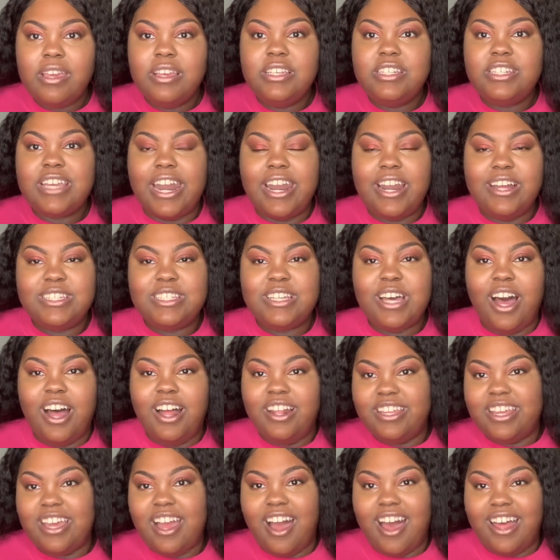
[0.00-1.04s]
Shout out to
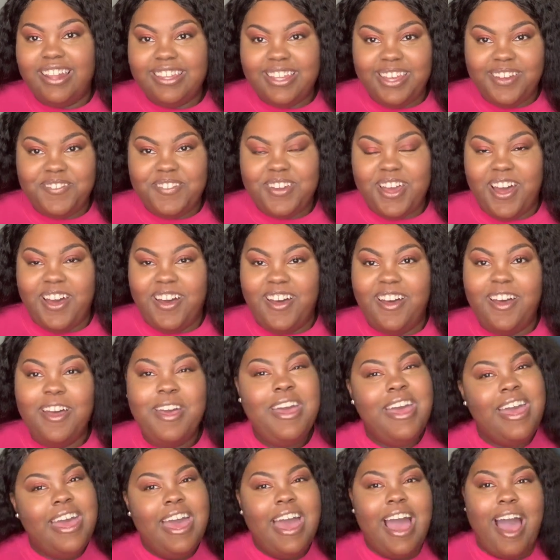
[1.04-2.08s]
all y'all, I love y'all.
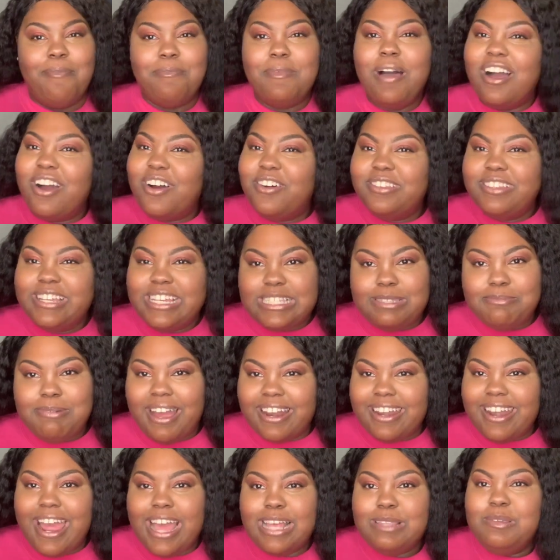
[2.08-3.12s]
I'm not gonna list
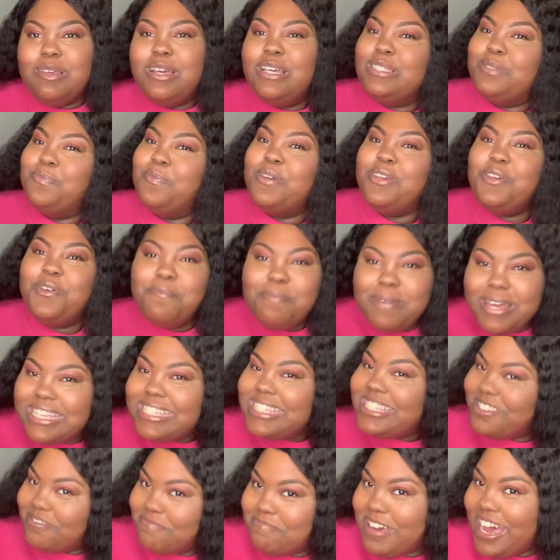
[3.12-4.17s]
by names, because when you
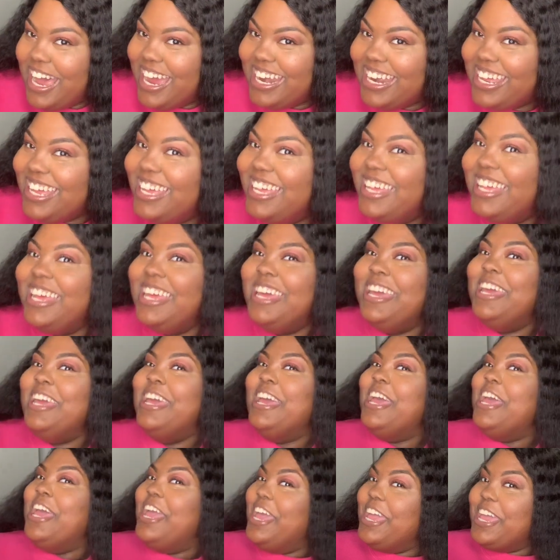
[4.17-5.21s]
miss somebody,
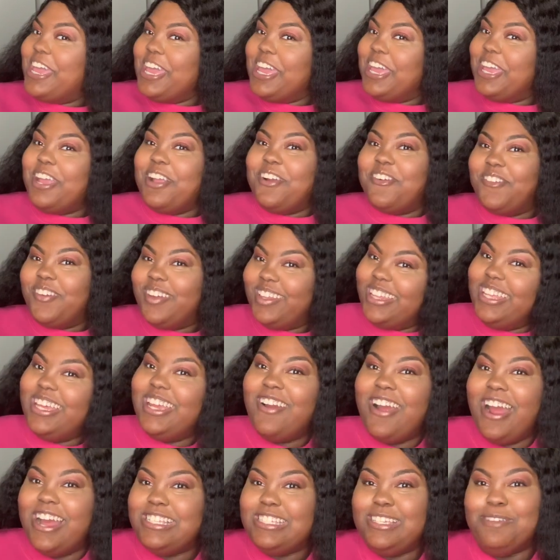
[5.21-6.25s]
it can get really
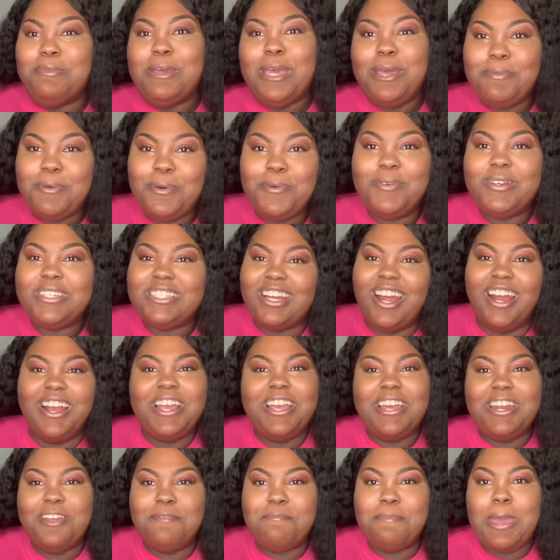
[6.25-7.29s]
crazy. People will
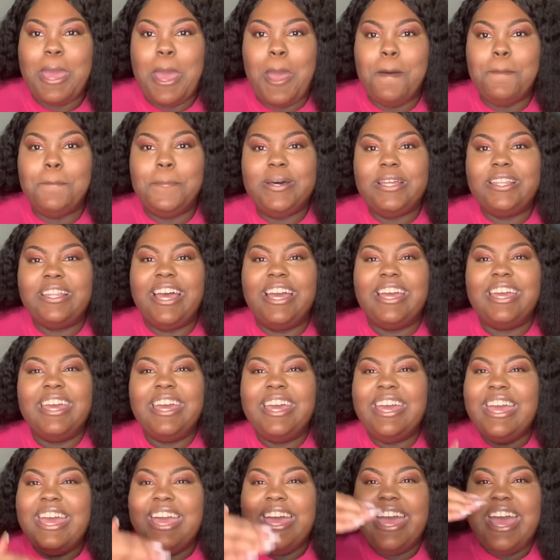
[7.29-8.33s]
start getting mad. But like,
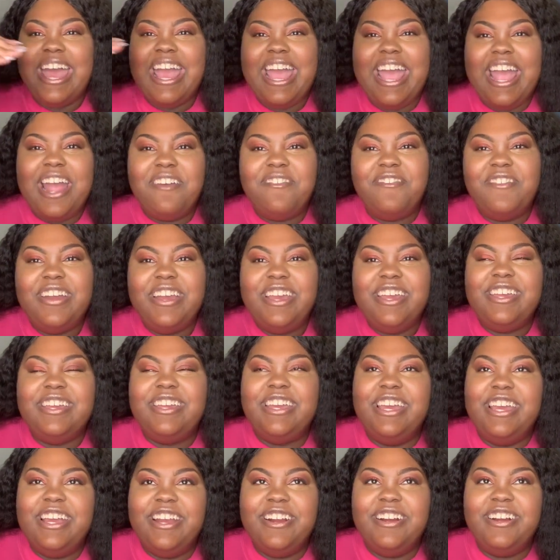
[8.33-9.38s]
every
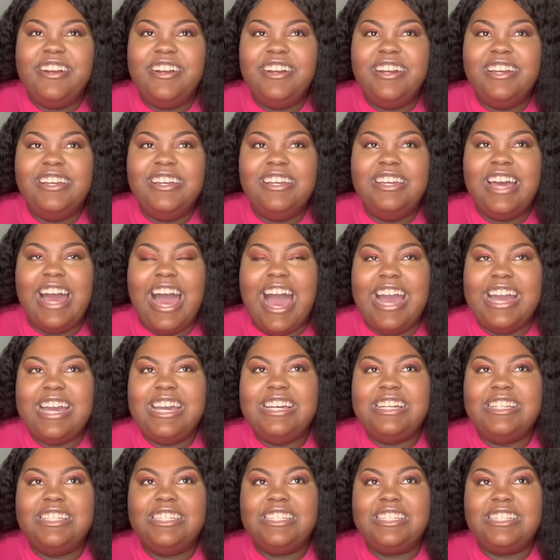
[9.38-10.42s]
year I
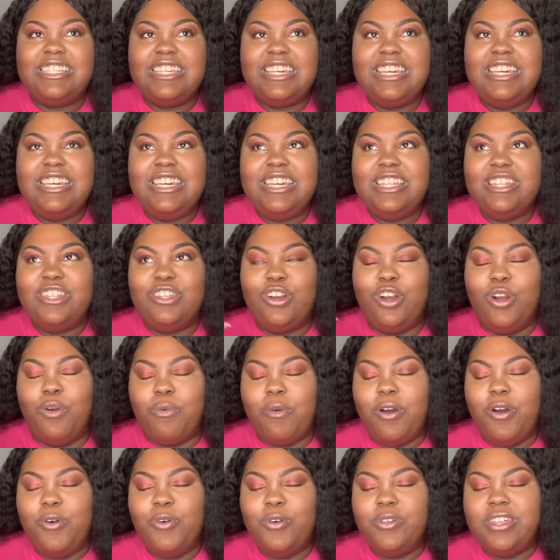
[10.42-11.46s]
can see the
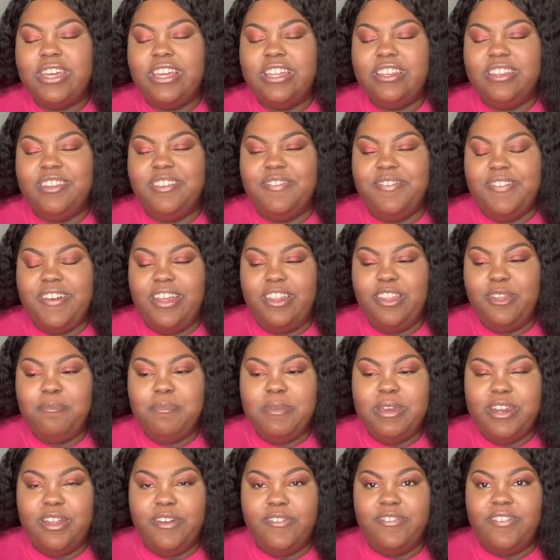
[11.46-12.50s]
growth and
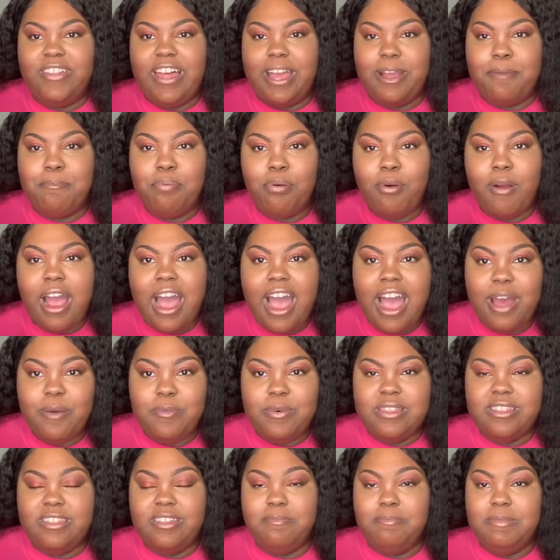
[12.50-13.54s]
development of like pride
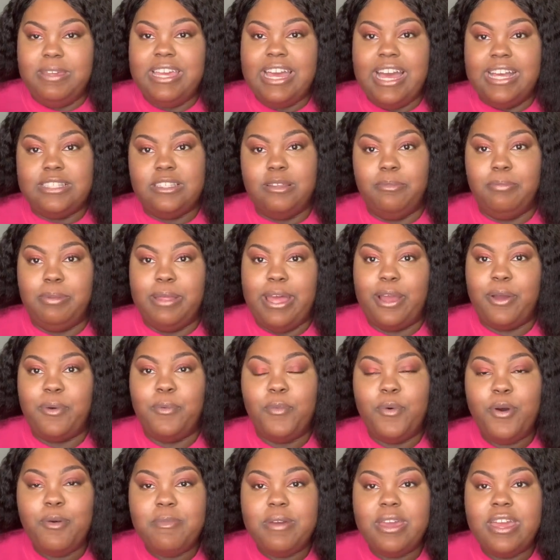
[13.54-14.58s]
within me as a Black
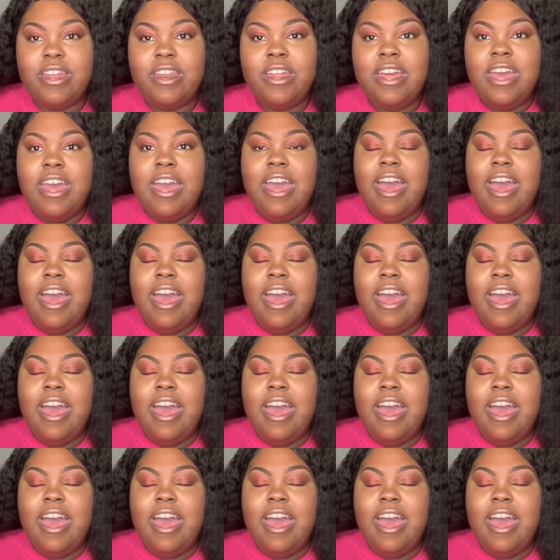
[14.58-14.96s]
woman.